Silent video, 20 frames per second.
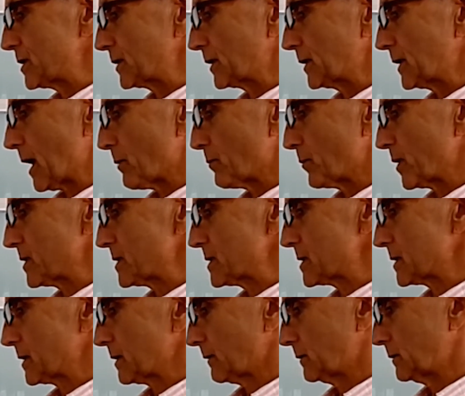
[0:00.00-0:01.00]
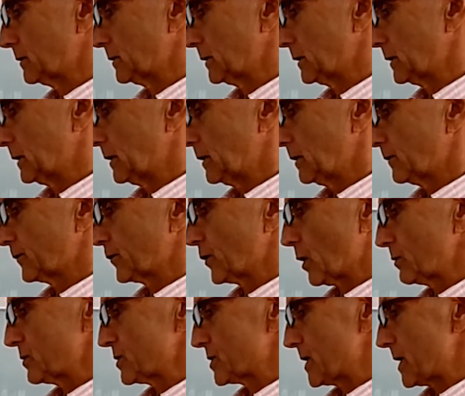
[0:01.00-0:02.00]
numbers
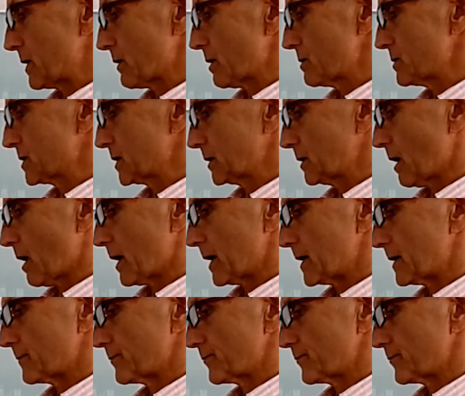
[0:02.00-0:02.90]
from 0 to 9.